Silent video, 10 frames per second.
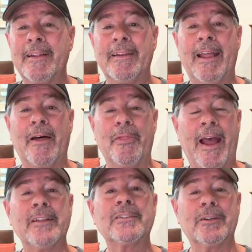Now
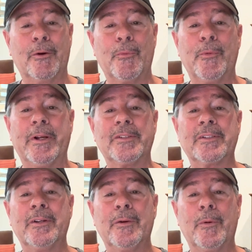that's a
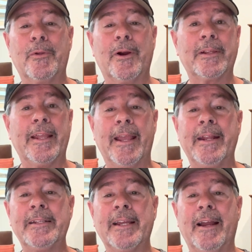risk with hardly
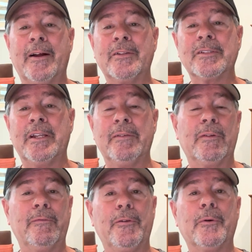any towns and
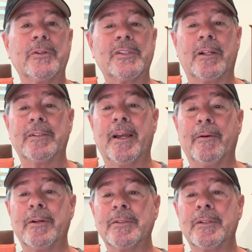even fewer cell
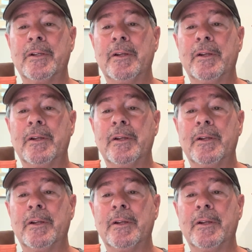towers.